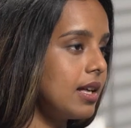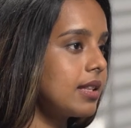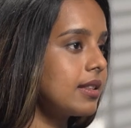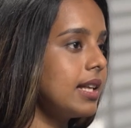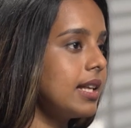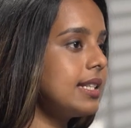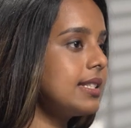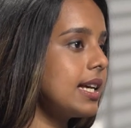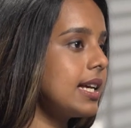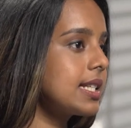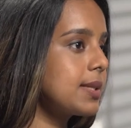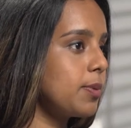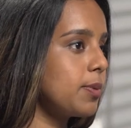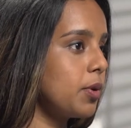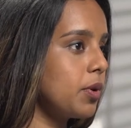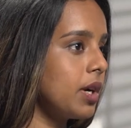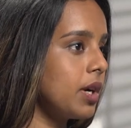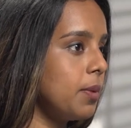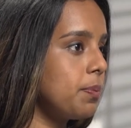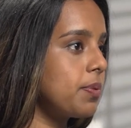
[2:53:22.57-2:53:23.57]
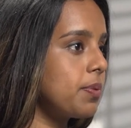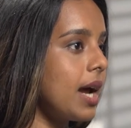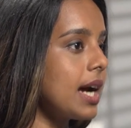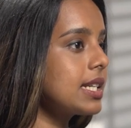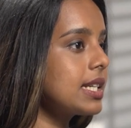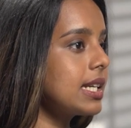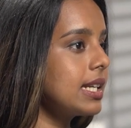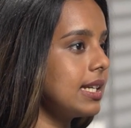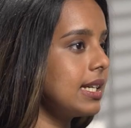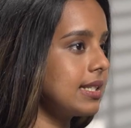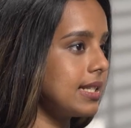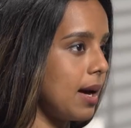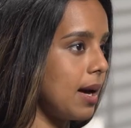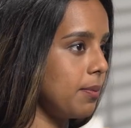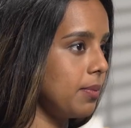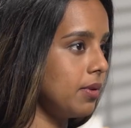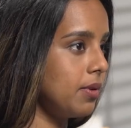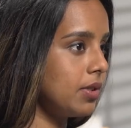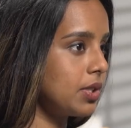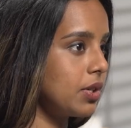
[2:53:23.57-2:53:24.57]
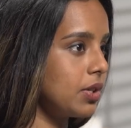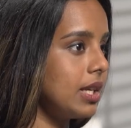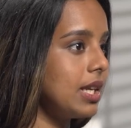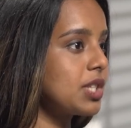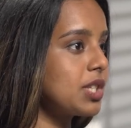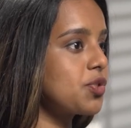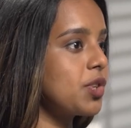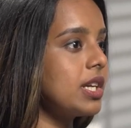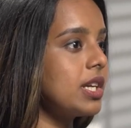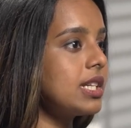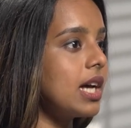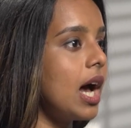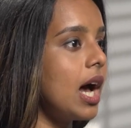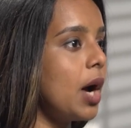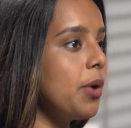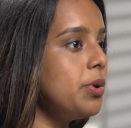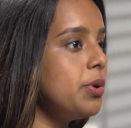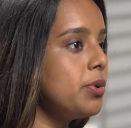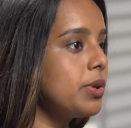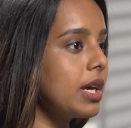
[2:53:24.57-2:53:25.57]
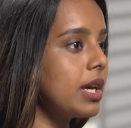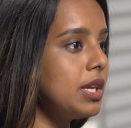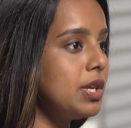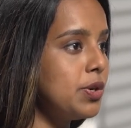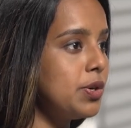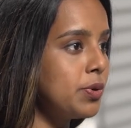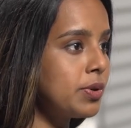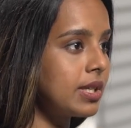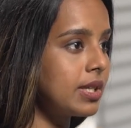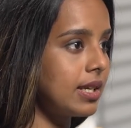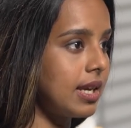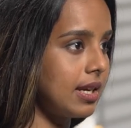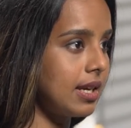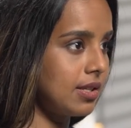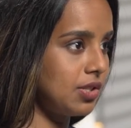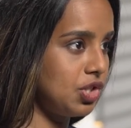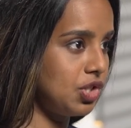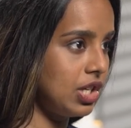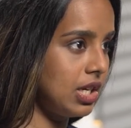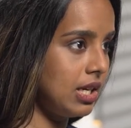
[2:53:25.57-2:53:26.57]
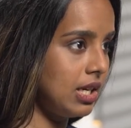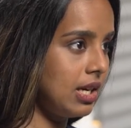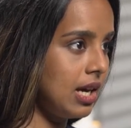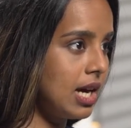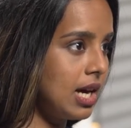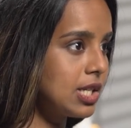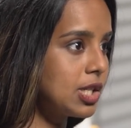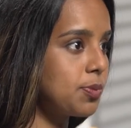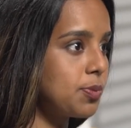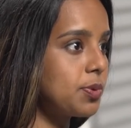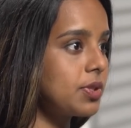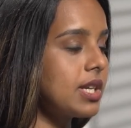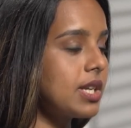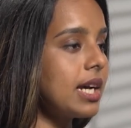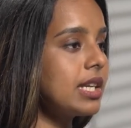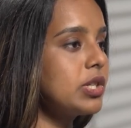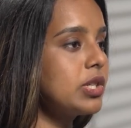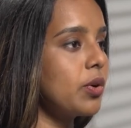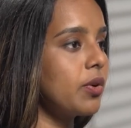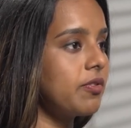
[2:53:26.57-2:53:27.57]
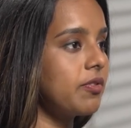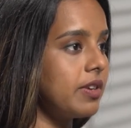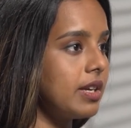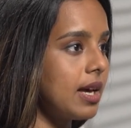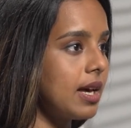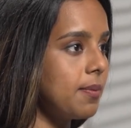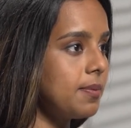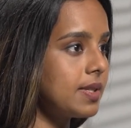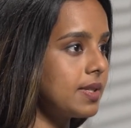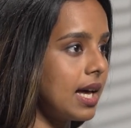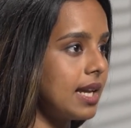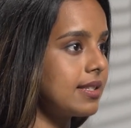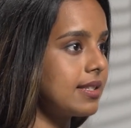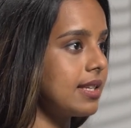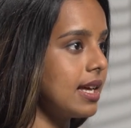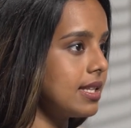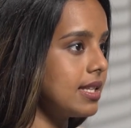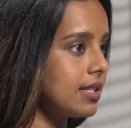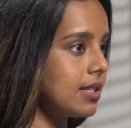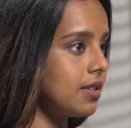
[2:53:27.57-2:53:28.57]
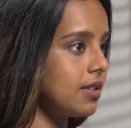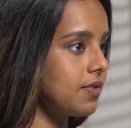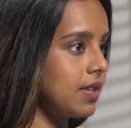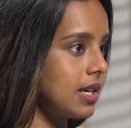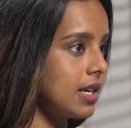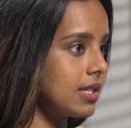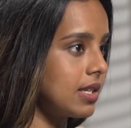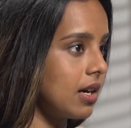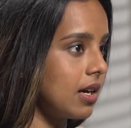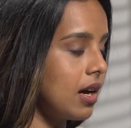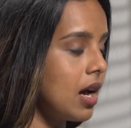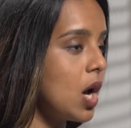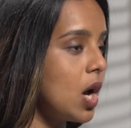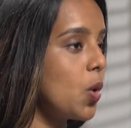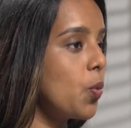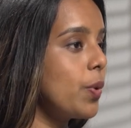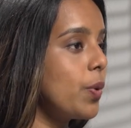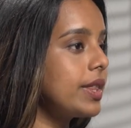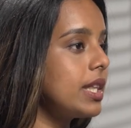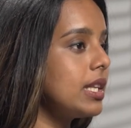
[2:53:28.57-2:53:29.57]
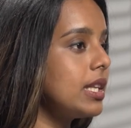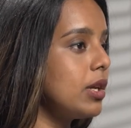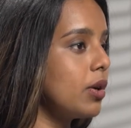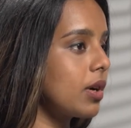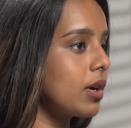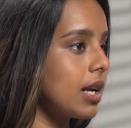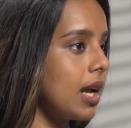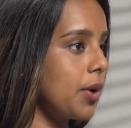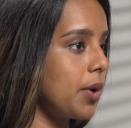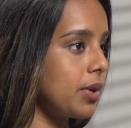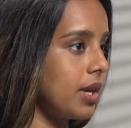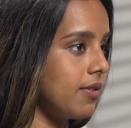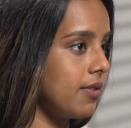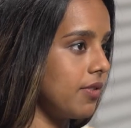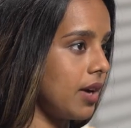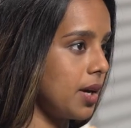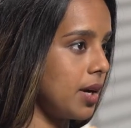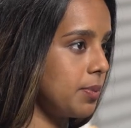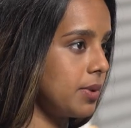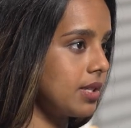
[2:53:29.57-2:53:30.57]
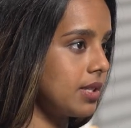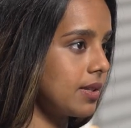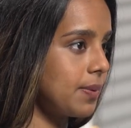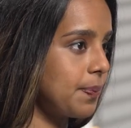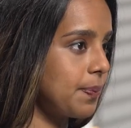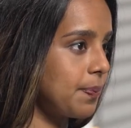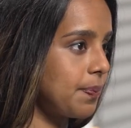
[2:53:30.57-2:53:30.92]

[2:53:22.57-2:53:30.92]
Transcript: Let's explore a practical example to illustrate how you can use an NSG to protect your VMs and sensitive data within your cloud environment.